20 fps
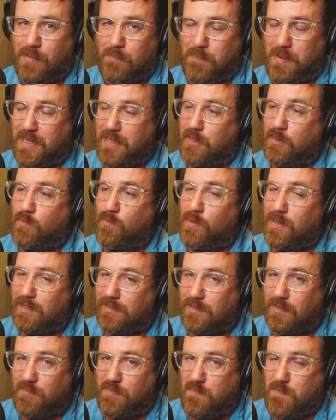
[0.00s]
meaning your
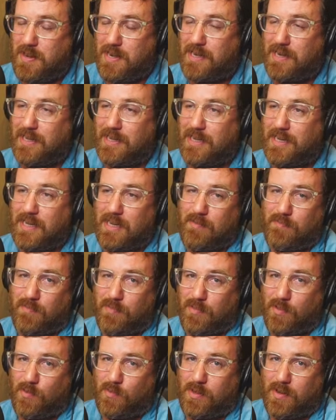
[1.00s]
relative humidity,
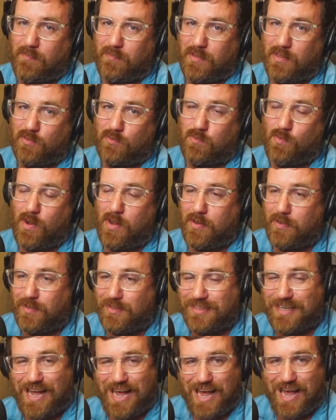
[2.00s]
even though you have less water,
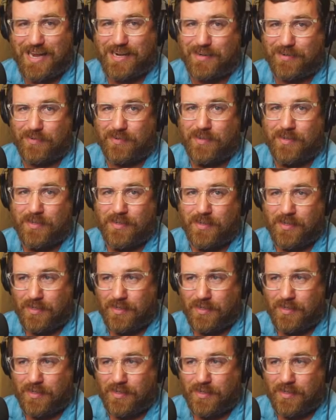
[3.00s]
is higher